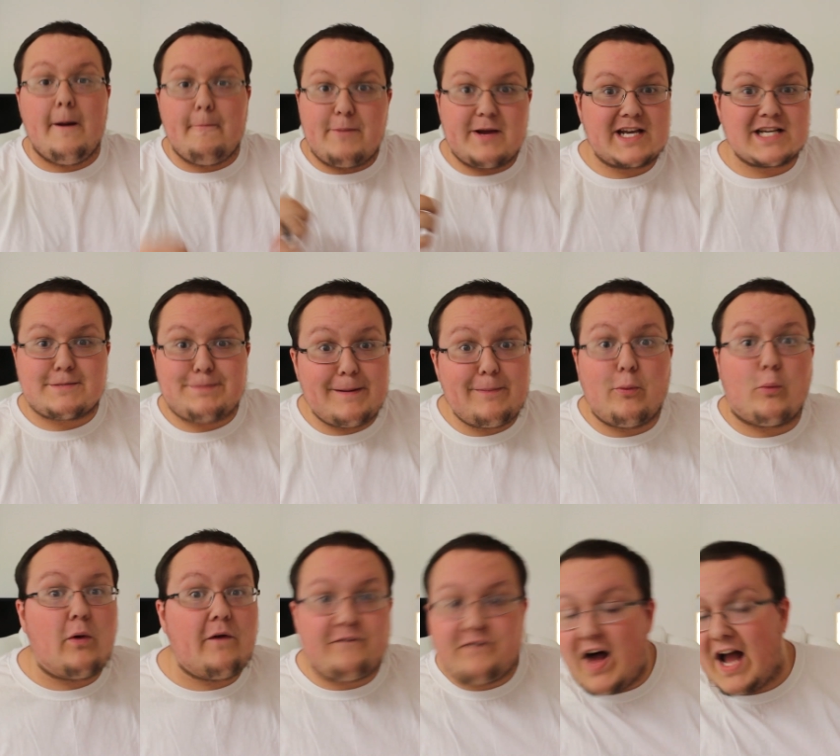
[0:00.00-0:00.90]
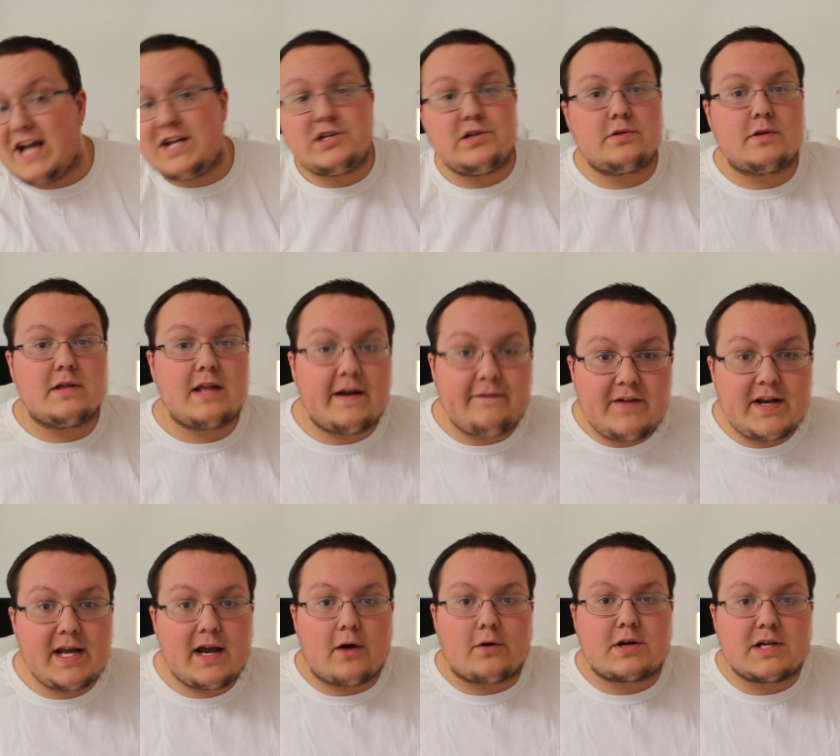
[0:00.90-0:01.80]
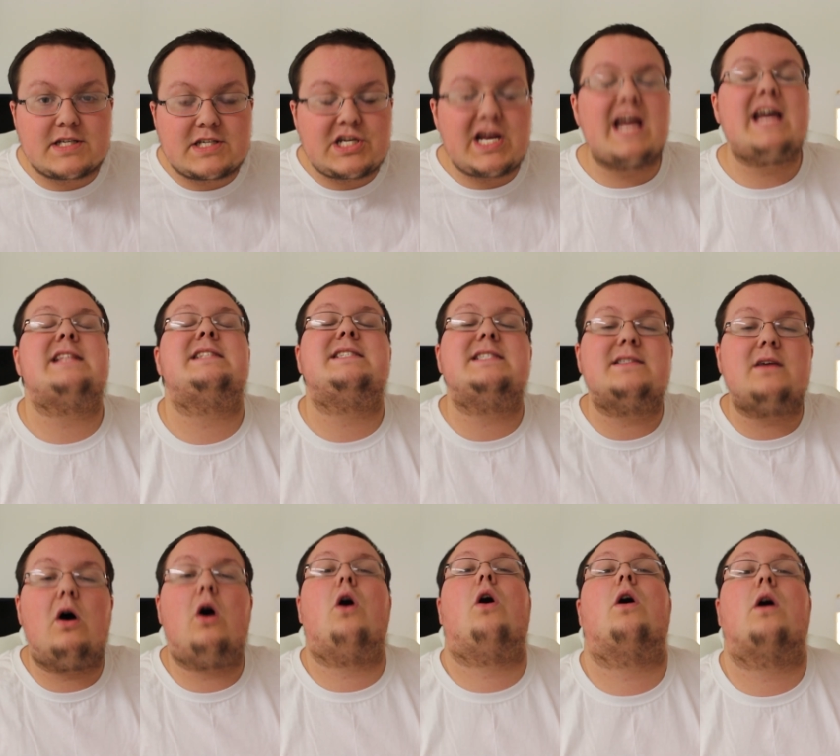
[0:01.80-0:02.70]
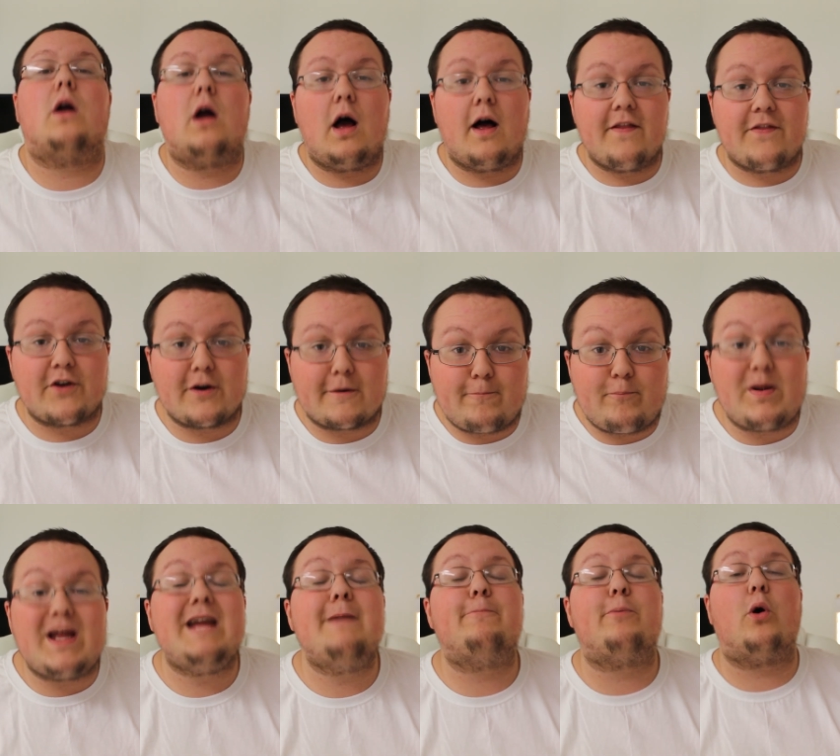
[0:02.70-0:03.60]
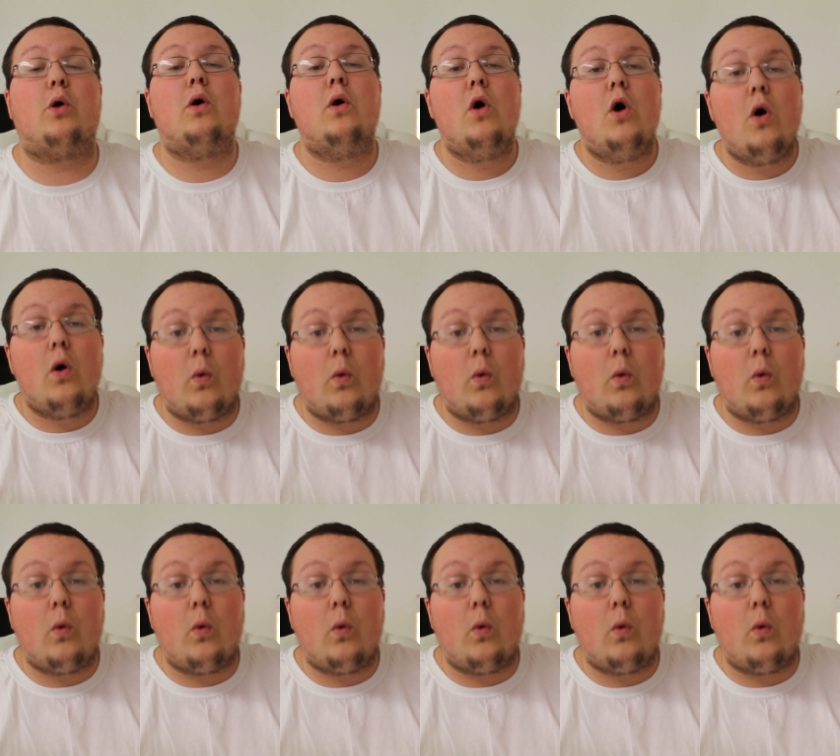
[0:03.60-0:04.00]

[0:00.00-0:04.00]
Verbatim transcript: because people will find you through that video because chances are other people